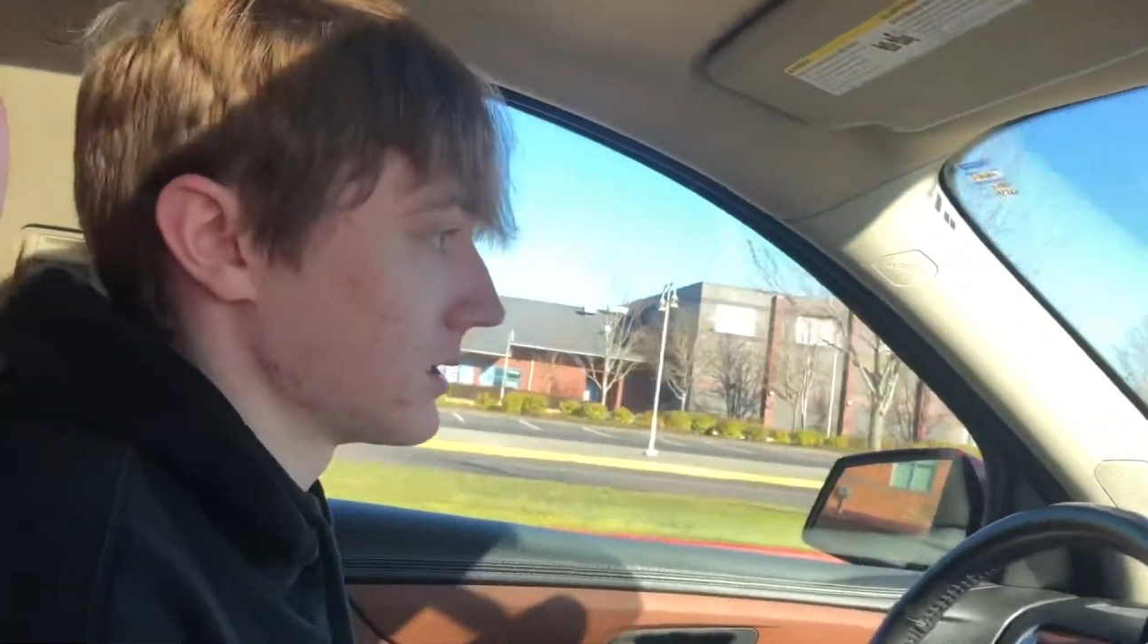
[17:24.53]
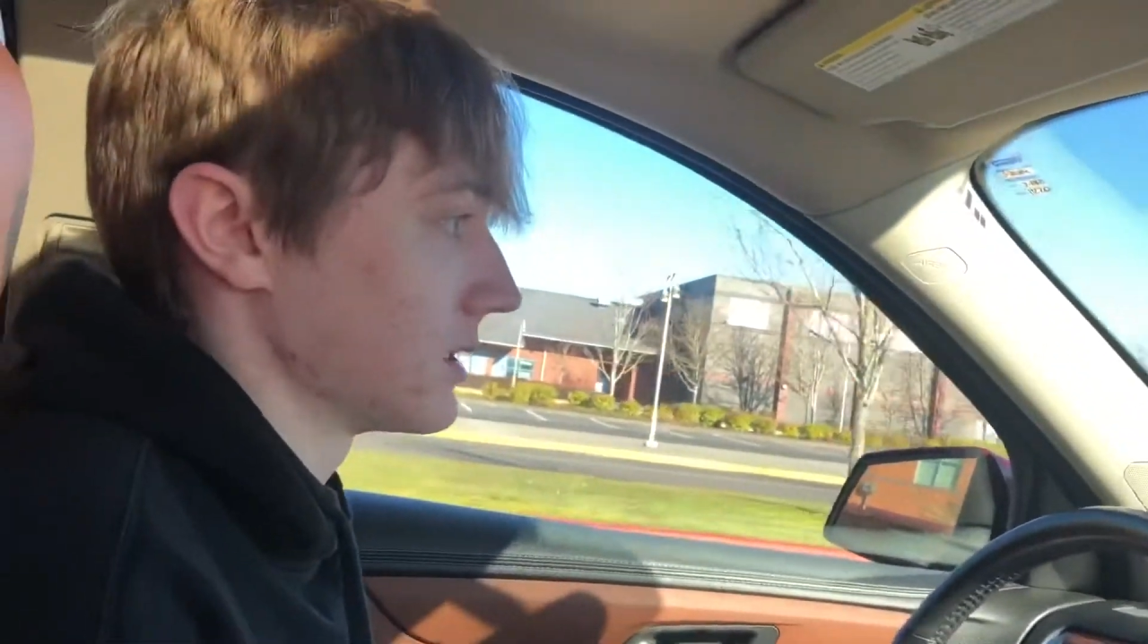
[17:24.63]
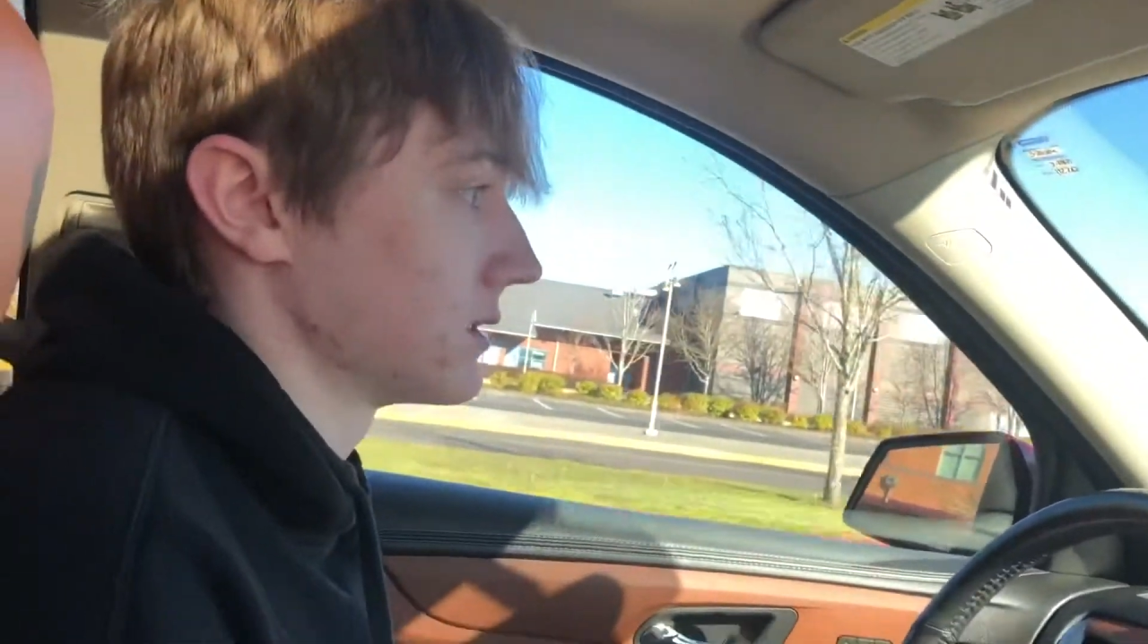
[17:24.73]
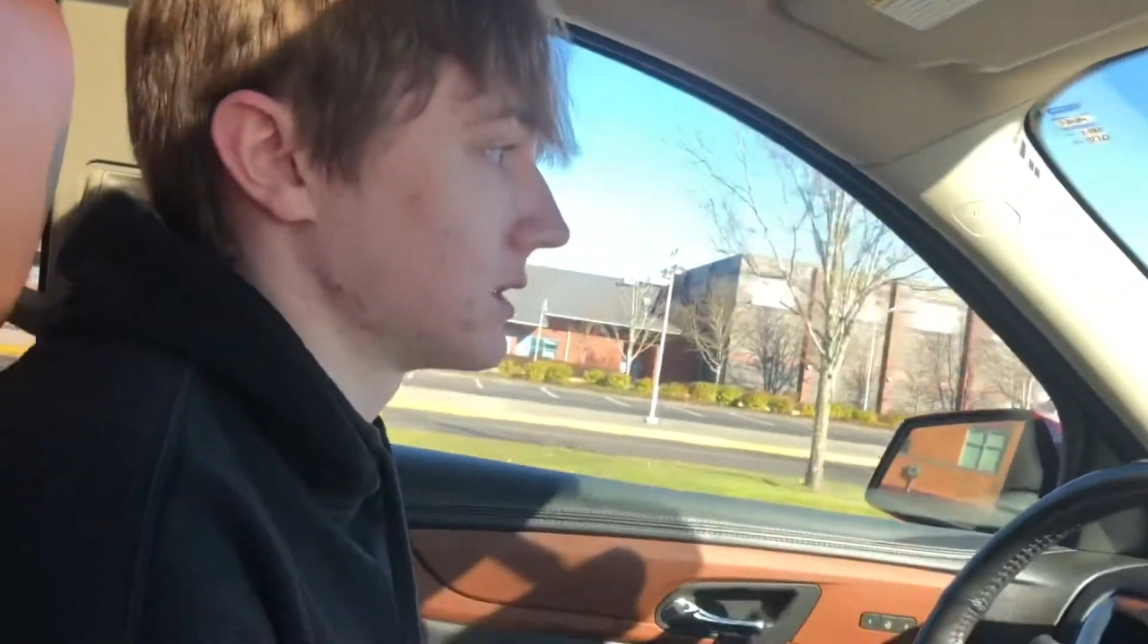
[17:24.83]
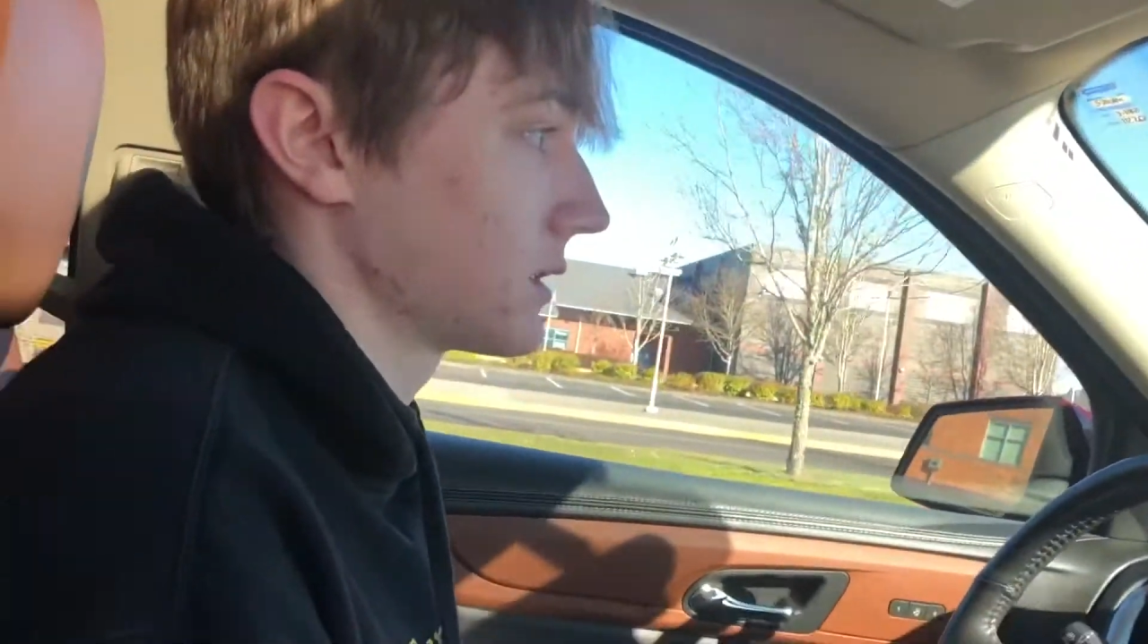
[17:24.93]
it's a
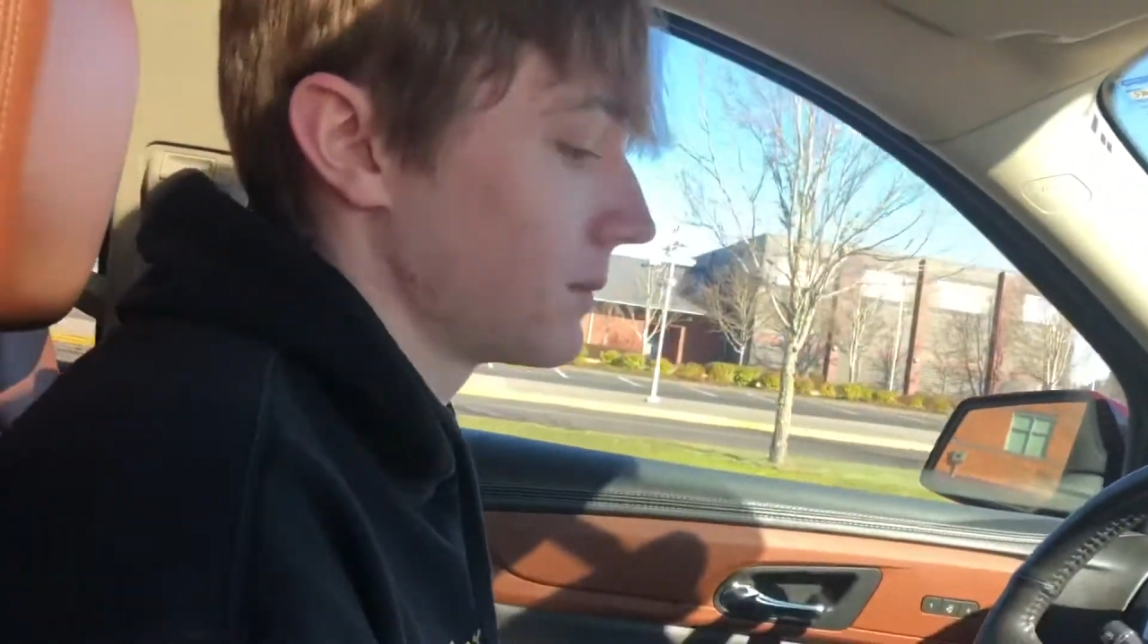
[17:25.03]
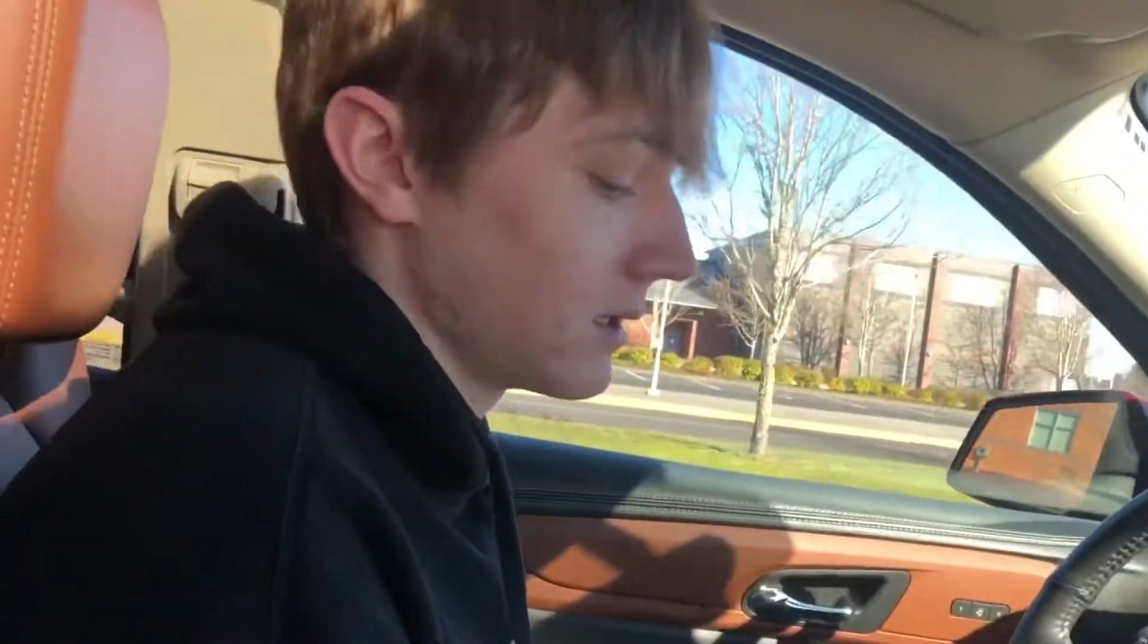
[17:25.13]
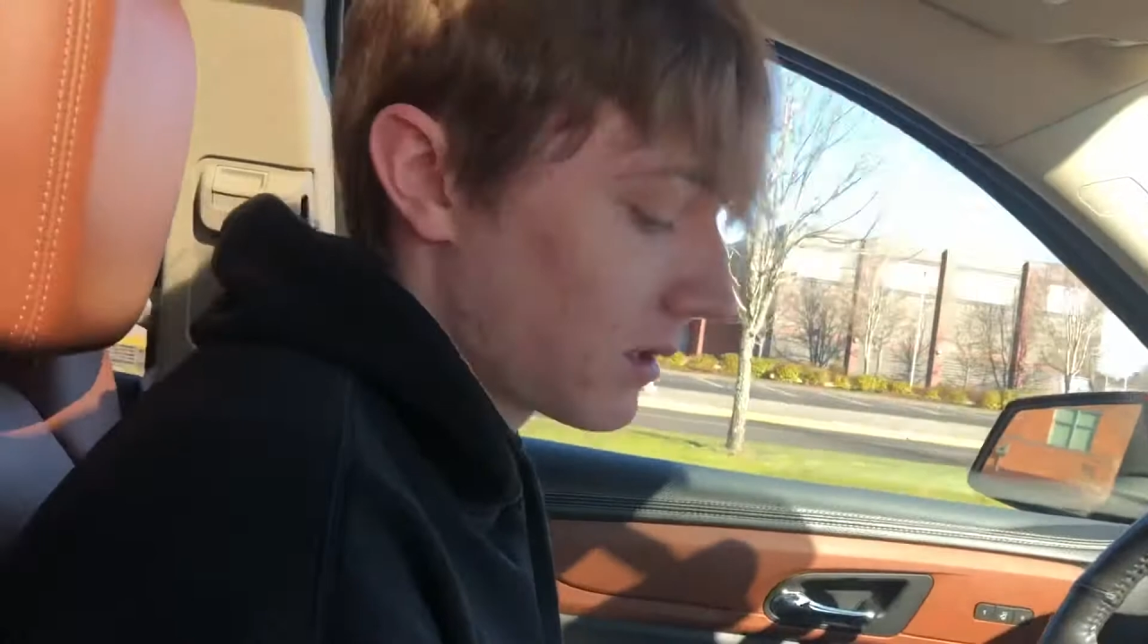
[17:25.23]
6-speed